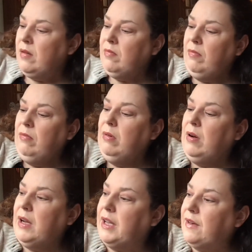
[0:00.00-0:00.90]

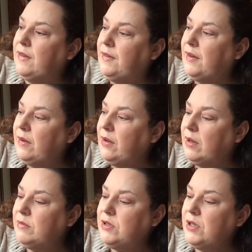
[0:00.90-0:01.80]
Right, so
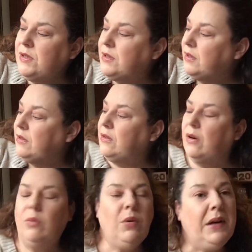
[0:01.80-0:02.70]
I've just
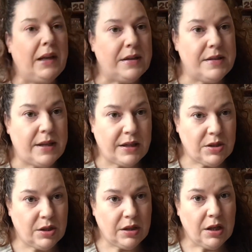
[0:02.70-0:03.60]
got one last
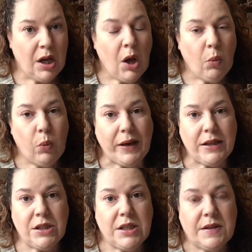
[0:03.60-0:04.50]
section,
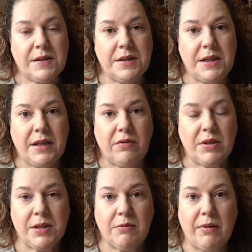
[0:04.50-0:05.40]
which is the secret
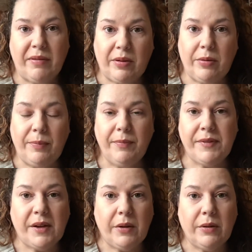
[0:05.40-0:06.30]
squirrel.
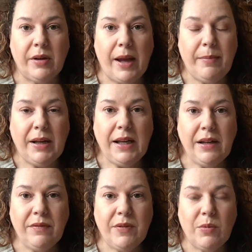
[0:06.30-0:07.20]
So Emily,
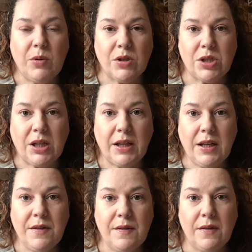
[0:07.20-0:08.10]
if you're watching
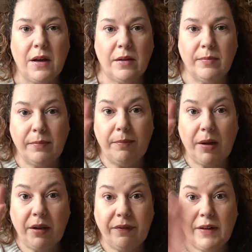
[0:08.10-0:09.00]
this,
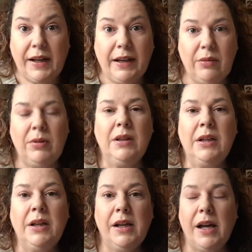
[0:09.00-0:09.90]
bye for now,
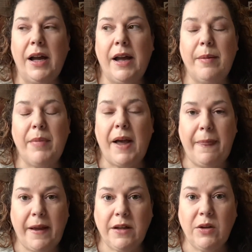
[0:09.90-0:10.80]
and
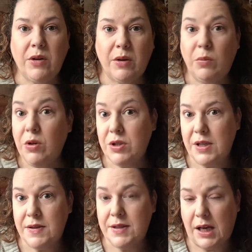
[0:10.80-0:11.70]
then you can watch this
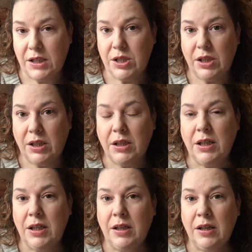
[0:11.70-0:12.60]
section
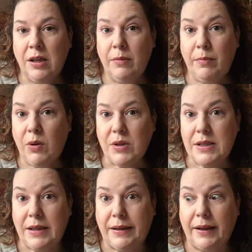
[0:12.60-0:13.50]

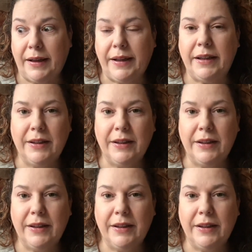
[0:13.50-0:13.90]
Boxing Day